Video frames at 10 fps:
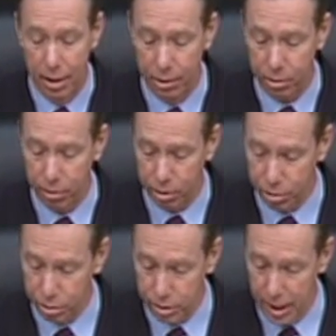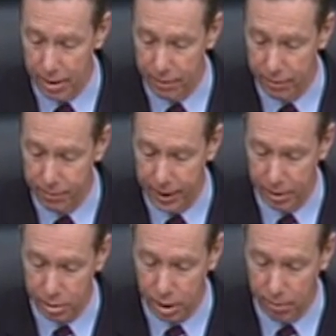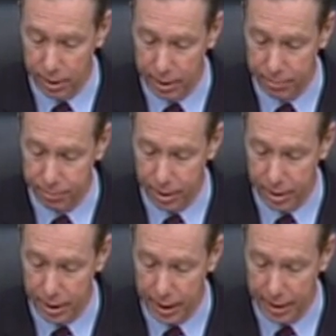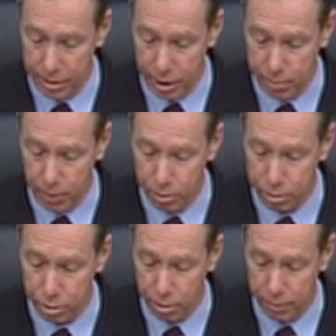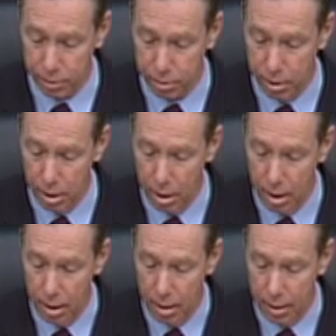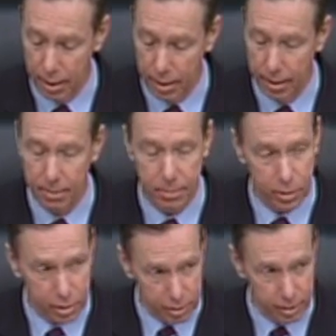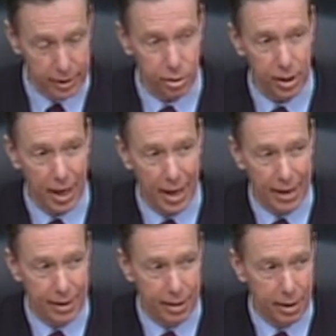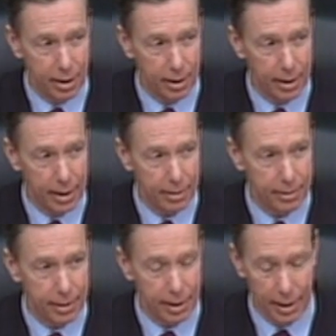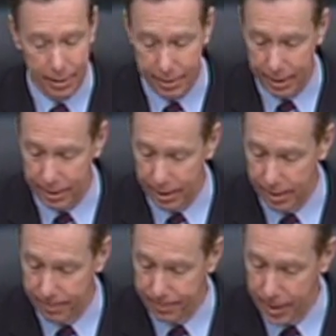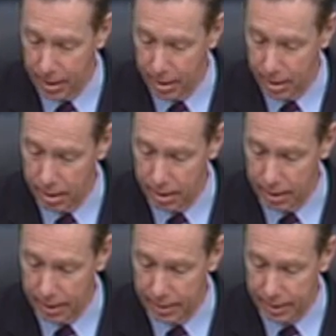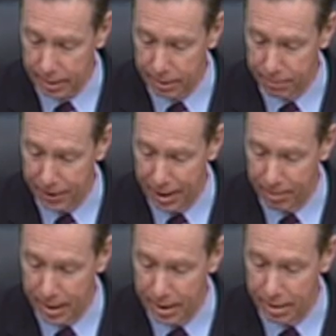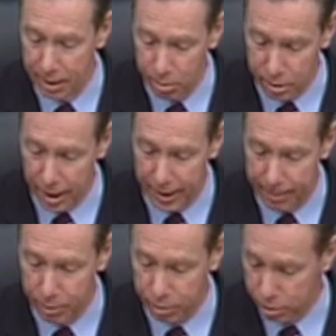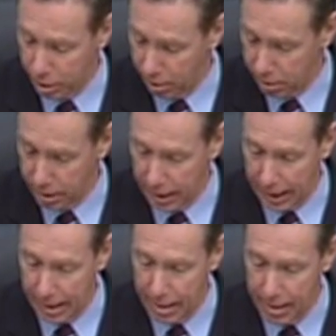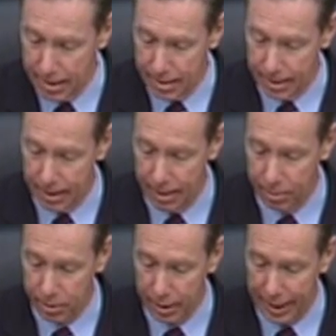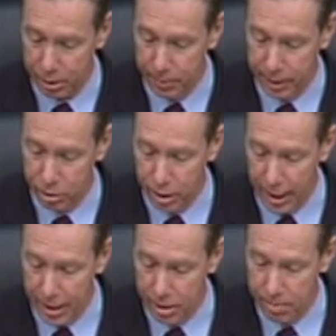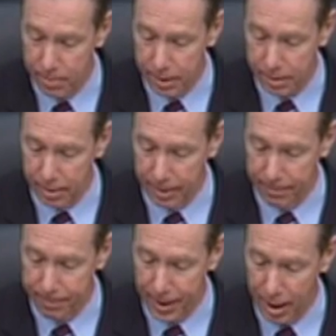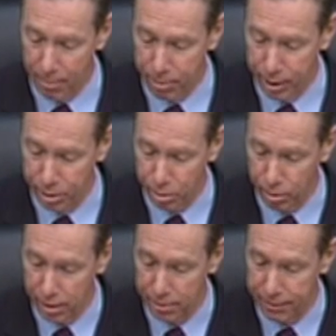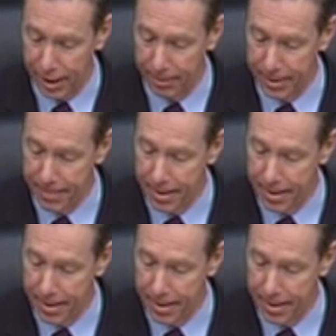the critical state of affairs currently confronting the United States Postal Service. Just as an aside, Ed had a death in the family, and he was not able to chair today. It was a last-minute change, but our prayers are with his family.